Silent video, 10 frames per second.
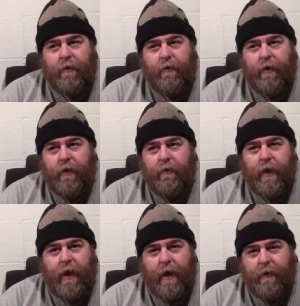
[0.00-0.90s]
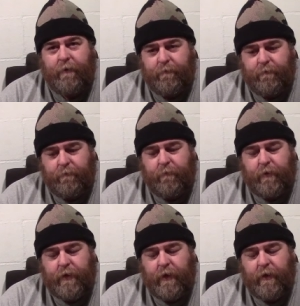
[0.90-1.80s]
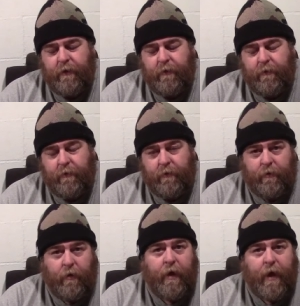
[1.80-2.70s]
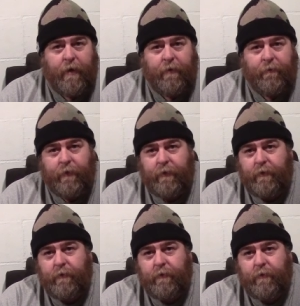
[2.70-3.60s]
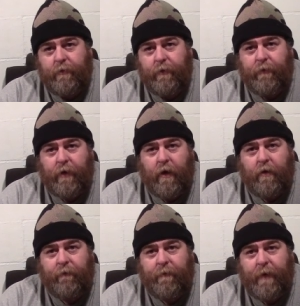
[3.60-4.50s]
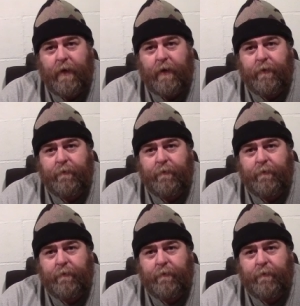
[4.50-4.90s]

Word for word: you know, and to learn how to do photography better.